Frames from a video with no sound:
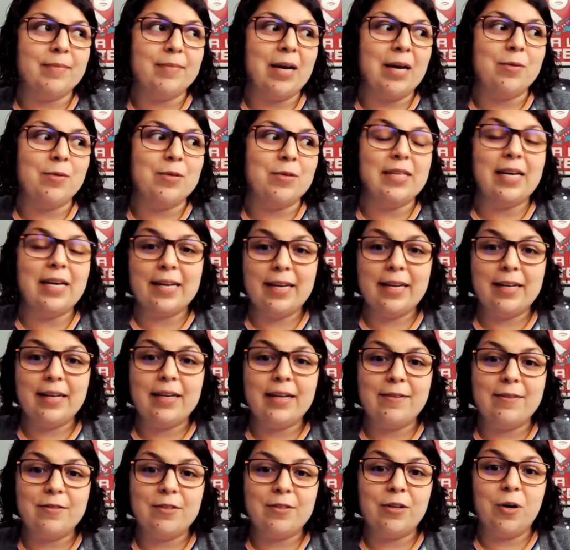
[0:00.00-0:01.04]
I was lucky
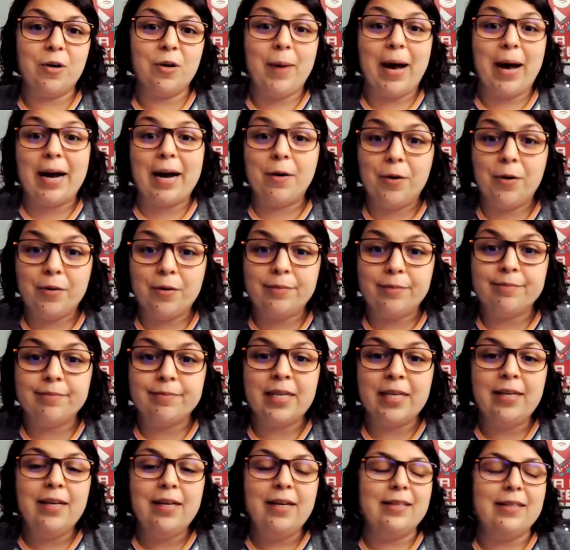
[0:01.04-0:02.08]
enough to go back home
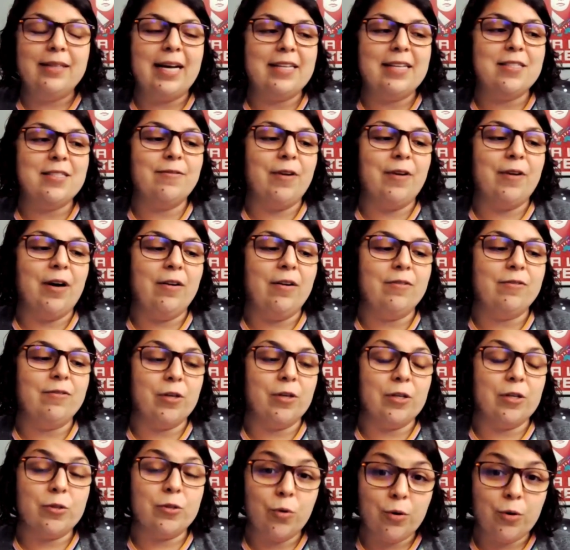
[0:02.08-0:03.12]
last fall
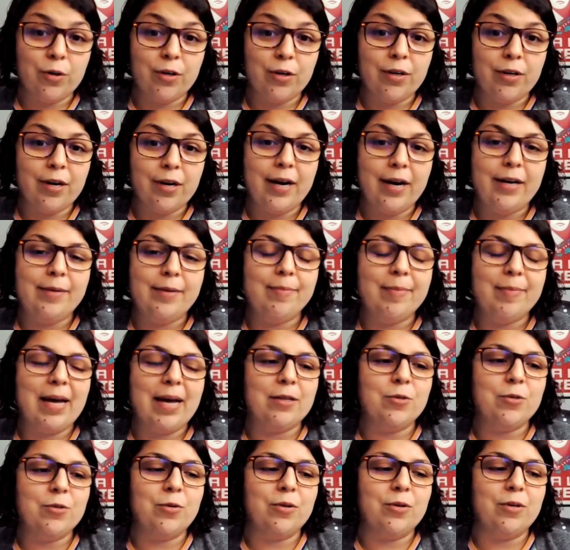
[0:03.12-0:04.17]
for a tour.
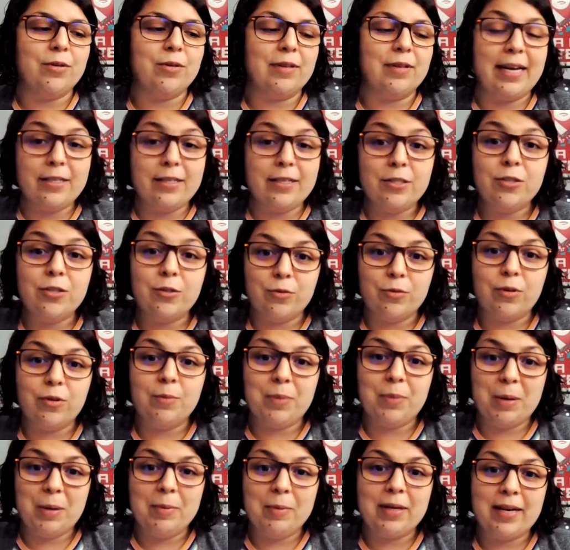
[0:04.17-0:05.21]
That tour led to the
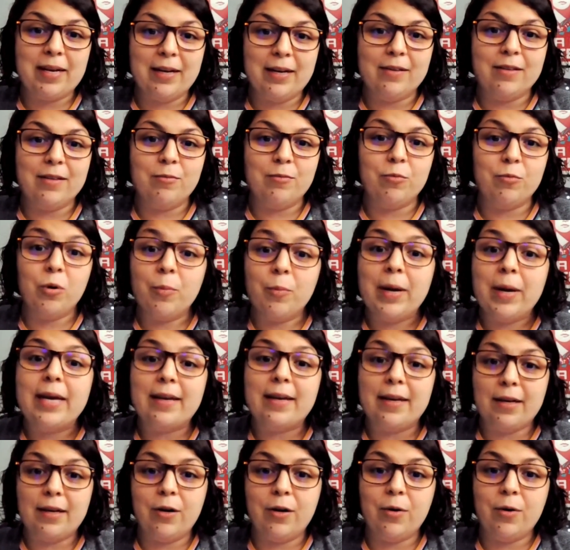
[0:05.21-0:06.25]
public health
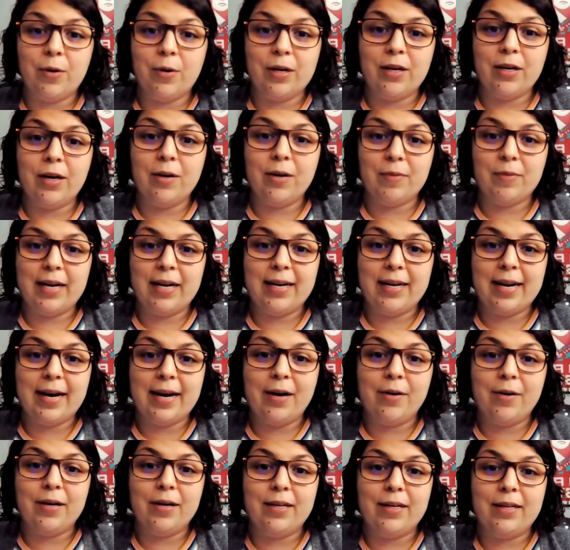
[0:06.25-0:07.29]
rulemaking going on right
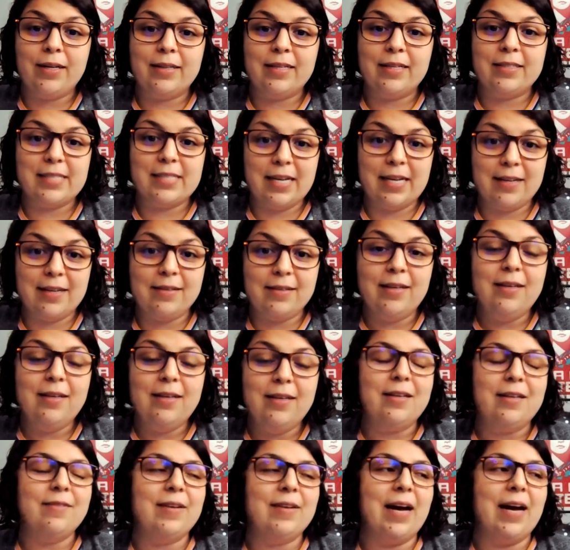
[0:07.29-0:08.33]
now at the state
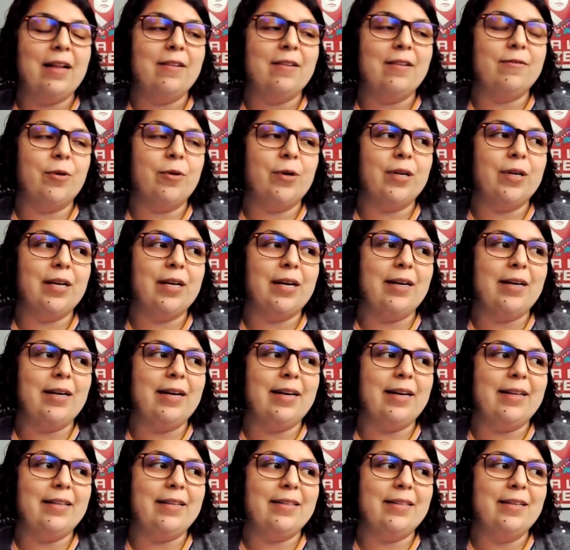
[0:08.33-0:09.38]
of California.
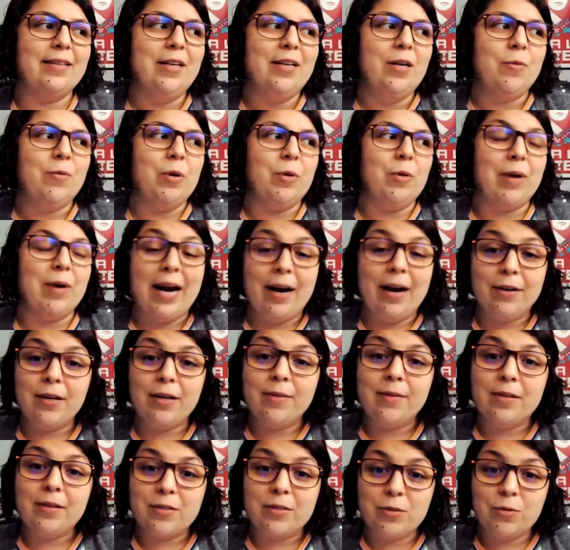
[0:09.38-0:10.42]
And we were out
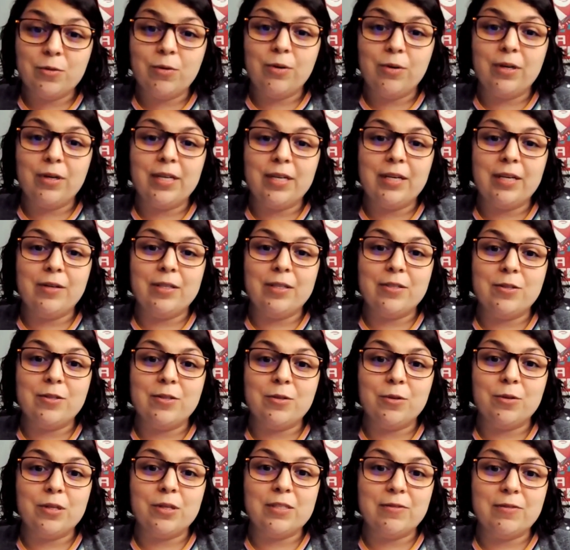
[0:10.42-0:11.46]
on this tour hearing
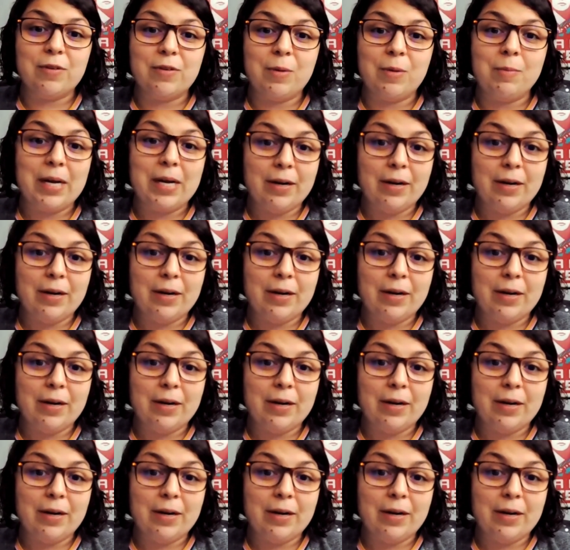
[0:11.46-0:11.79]
stories from